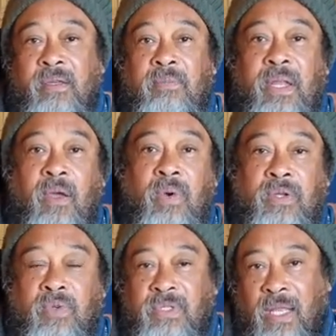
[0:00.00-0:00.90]
But I
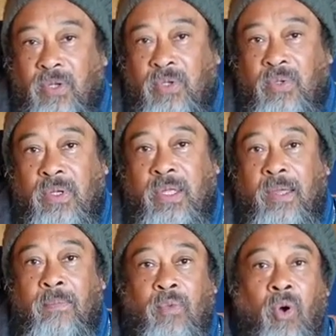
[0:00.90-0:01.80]
want to tell you,
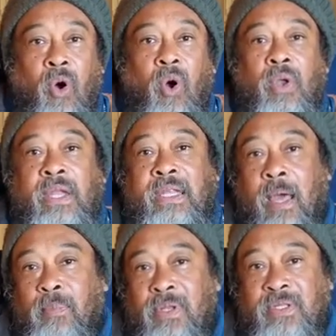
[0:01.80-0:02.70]
all that
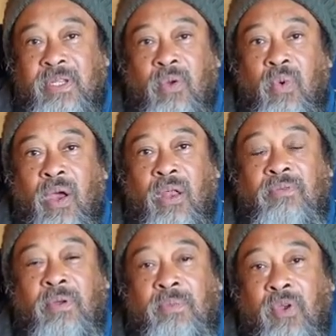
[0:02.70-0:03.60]
happens in the world,
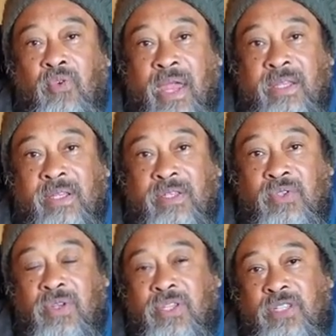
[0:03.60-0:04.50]
from the
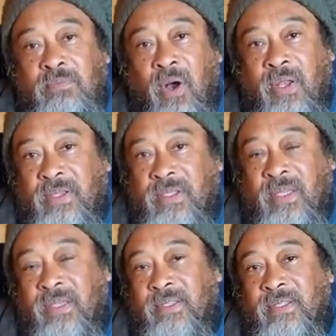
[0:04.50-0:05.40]
greatest to the smallest
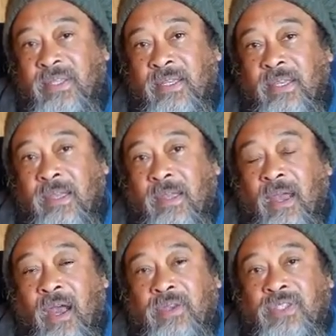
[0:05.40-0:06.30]
things,
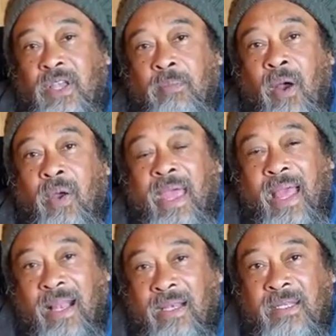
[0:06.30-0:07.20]
are somehow
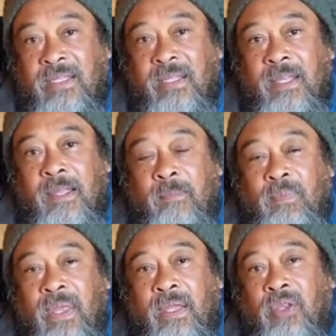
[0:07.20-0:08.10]
held
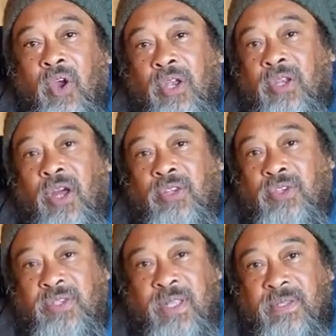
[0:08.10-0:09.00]
in God
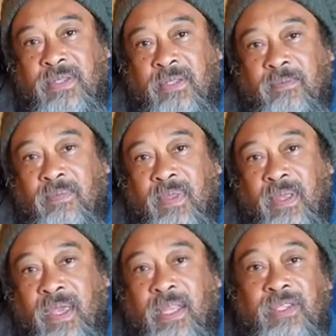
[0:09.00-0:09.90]
consciousness.
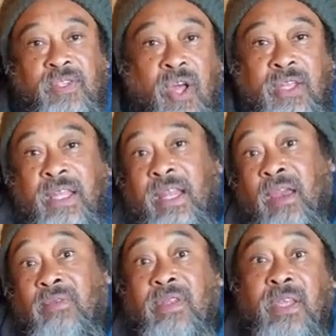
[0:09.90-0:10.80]
It is not that
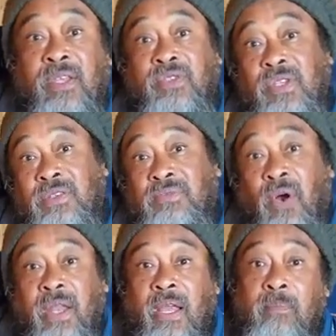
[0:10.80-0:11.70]
everything is just
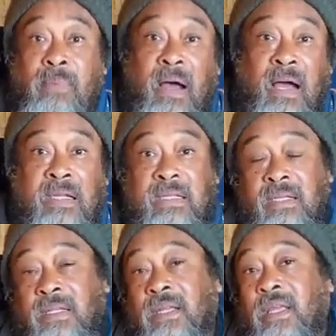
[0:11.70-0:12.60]
falling apart
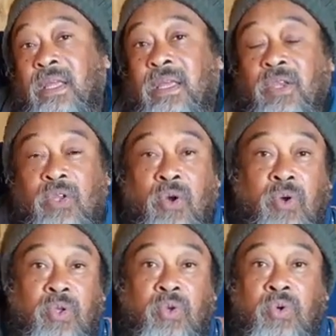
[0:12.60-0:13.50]
and,
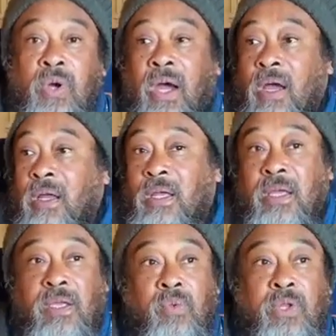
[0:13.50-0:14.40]

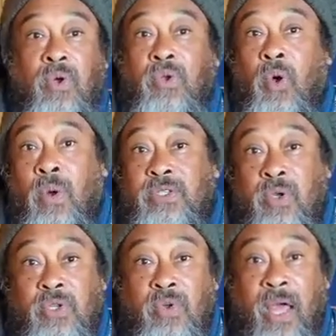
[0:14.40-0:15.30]
we don't know what's
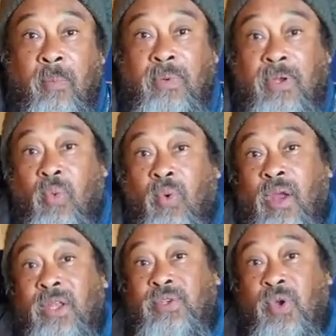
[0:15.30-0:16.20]
going to happen, the
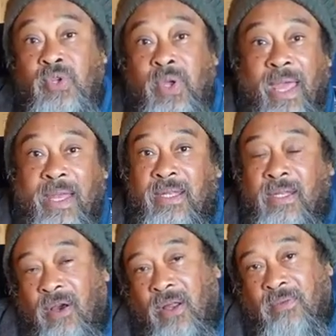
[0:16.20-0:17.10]
world is going to end
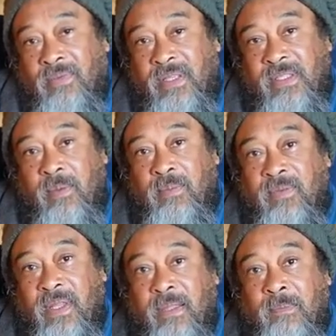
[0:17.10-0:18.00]
and all of this type
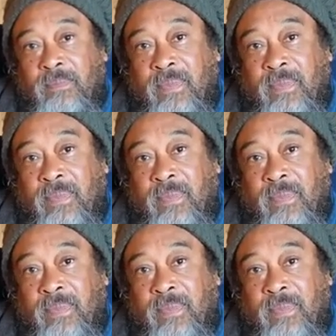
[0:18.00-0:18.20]
of thing.